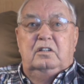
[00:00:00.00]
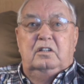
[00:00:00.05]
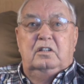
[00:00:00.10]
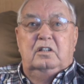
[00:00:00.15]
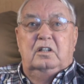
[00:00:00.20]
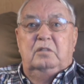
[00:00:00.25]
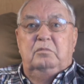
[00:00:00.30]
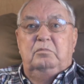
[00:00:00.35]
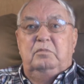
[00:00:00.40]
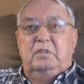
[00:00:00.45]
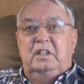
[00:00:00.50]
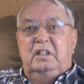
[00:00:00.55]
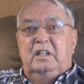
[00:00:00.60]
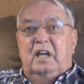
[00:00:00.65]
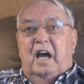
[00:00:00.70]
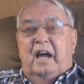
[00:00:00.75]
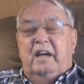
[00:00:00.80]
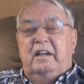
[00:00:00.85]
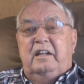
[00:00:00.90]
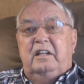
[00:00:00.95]
dumb
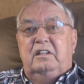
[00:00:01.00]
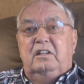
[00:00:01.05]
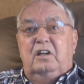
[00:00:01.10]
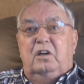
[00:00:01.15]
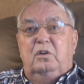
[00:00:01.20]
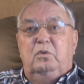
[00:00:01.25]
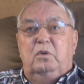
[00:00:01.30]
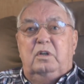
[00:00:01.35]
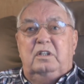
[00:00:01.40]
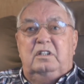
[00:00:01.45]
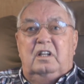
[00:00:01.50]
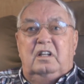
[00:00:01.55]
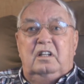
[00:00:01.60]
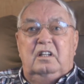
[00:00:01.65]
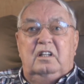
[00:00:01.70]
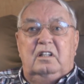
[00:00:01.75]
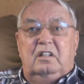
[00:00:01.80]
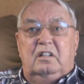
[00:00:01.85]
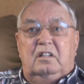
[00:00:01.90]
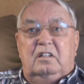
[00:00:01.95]
me, I didn't know what the
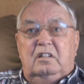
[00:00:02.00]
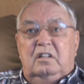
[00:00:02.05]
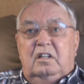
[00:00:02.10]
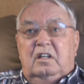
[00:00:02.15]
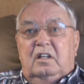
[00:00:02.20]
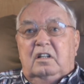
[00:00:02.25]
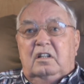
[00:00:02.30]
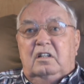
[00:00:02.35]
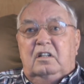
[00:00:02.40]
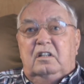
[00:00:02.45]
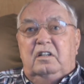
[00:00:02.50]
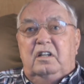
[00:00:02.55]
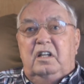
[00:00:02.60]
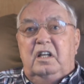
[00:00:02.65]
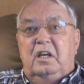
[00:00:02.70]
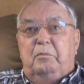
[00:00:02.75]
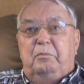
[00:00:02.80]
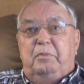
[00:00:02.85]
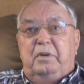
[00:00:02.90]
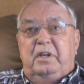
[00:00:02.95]
little
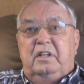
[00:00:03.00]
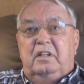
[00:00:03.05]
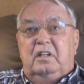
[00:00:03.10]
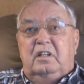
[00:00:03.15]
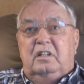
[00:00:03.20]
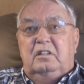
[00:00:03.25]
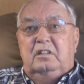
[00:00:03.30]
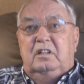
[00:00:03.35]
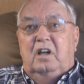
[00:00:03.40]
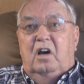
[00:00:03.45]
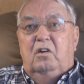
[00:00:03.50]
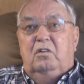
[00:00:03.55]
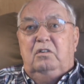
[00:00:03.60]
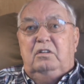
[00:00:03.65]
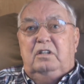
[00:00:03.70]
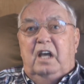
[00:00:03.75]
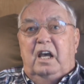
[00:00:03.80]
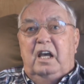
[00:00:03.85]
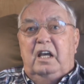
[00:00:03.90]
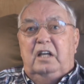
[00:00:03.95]
nip in the
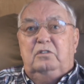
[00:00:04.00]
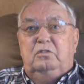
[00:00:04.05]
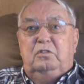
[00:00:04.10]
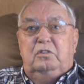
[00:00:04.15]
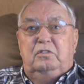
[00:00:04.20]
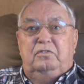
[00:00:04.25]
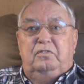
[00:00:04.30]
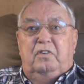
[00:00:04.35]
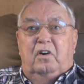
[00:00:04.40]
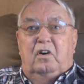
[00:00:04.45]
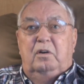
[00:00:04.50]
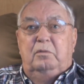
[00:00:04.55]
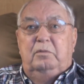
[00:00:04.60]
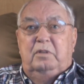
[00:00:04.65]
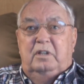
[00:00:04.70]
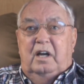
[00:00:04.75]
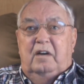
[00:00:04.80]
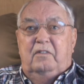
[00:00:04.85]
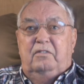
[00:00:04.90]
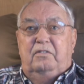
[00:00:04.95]
dog tags were for,
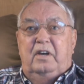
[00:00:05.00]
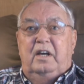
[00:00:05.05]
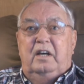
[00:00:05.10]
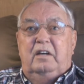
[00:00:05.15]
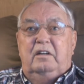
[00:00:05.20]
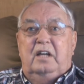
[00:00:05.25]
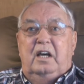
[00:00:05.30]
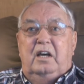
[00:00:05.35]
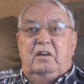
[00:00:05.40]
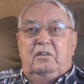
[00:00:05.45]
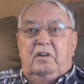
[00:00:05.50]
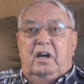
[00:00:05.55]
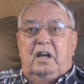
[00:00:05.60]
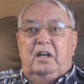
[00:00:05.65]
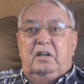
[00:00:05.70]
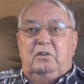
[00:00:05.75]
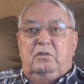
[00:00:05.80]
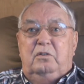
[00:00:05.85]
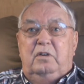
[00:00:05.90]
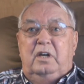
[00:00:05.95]
but I found out
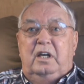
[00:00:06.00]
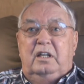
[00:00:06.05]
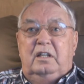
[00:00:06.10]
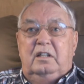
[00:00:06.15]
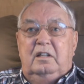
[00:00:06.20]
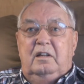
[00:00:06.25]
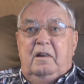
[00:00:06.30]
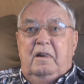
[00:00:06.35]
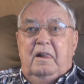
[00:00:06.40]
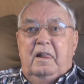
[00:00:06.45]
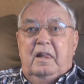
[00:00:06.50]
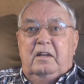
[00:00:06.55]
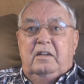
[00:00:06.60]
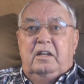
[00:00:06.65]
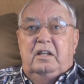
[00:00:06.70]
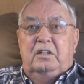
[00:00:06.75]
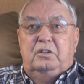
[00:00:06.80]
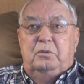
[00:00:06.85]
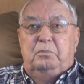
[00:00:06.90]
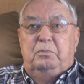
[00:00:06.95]
right quick
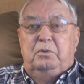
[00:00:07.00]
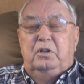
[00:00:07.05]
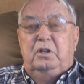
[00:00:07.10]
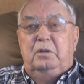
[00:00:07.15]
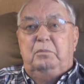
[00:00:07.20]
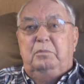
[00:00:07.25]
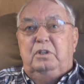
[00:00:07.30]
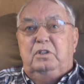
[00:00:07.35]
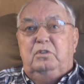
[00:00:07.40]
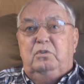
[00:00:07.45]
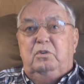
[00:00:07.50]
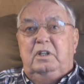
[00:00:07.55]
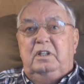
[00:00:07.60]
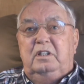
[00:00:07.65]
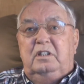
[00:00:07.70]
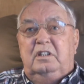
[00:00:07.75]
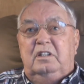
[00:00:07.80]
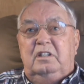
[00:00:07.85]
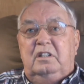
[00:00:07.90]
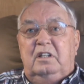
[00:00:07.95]
that you put it
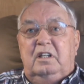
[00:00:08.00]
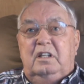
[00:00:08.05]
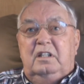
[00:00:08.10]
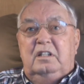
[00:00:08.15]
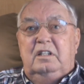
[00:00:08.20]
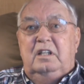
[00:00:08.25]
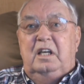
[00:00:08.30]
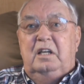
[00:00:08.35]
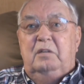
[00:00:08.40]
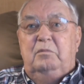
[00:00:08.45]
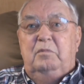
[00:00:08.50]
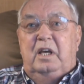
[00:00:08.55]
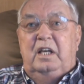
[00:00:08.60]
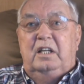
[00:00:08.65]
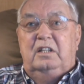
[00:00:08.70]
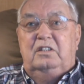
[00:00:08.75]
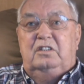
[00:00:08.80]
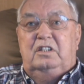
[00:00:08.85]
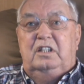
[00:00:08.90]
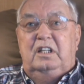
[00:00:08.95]
between the dead
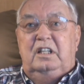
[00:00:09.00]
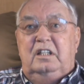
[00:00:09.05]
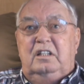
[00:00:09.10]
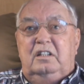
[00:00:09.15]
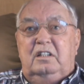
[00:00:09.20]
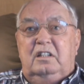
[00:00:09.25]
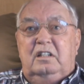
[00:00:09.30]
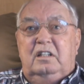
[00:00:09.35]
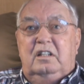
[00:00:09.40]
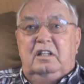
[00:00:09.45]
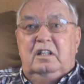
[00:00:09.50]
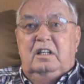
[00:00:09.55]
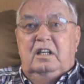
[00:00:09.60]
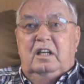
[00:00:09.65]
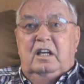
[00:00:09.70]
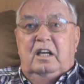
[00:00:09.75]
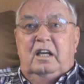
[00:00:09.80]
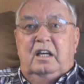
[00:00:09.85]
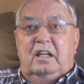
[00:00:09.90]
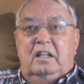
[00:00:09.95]
man's teeth,
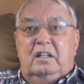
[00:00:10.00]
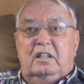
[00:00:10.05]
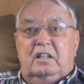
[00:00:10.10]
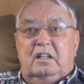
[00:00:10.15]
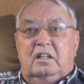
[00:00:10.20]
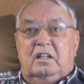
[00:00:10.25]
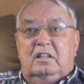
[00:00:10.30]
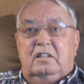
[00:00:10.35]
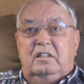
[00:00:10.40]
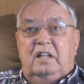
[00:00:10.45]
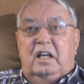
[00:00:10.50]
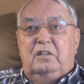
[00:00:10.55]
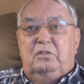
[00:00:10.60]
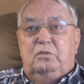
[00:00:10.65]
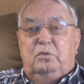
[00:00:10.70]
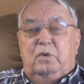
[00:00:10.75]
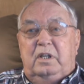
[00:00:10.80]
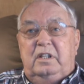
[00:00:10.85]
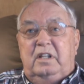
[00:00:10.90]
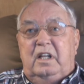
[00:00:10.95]
and
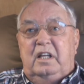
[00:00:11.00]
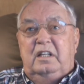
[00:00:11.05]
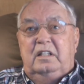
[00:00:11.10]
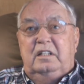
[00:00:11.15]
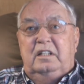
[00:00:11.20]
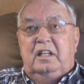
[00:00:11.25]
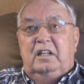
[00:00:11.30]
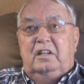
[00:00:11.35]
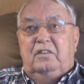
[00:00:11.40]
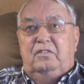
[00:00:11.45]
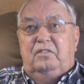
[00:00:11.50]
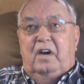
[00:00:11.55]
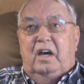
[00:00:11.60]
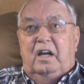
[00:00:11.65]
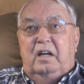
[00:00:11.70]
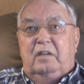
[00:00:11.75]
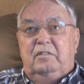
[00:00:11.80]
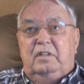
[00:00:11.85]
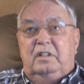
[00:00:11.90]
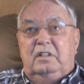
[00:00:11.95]
that's the way they
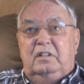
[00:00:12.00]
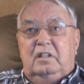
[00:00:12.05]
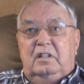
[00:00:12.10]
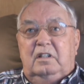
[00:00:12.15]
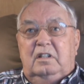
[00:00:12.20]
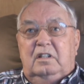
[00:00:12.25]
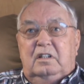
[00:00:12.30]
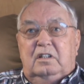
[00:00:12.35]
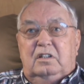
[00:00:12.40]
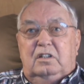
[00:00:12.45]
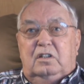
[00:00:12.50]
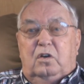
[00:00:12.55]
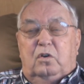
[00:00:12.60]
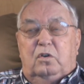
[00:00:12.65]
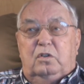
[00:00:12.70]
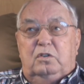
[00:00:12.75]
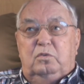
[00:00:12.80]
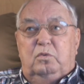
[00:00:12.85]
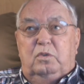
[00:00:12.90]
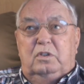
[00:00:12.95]
identify them. And of
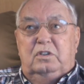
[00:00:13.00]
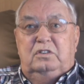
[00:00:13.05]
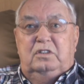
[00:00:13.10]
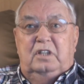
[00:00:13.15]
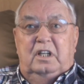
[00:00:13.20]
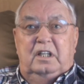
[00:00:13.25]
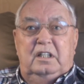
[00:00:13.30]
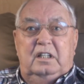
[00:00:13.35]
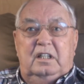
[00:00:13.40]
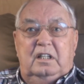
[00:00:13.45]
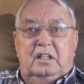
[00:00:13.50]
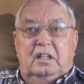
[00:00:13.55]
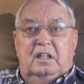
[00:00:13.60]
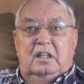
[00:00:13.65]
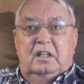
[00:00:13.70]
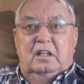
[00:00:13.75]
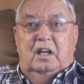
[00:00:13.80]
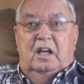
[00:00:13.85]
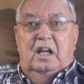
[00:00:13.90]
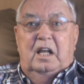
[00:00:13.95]
course, once they
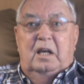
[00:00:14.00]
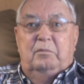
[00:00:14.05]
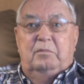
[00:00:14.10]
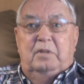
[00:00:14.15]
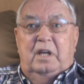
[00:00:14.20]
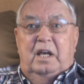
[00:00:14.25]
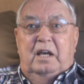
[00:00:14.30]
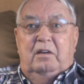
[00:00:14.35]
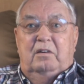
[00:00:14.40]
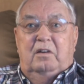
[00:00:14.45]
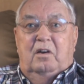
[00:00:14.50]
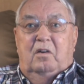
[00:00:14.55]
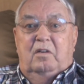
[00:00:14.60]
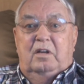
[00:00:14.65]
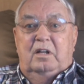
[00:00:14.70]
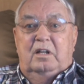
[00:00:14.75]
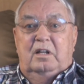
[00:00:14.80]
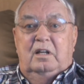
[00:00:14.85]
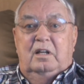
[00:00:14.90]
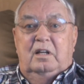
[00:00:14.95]
clamped down
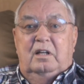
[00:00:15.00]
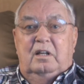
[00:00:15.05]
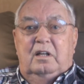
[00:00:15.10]
on it,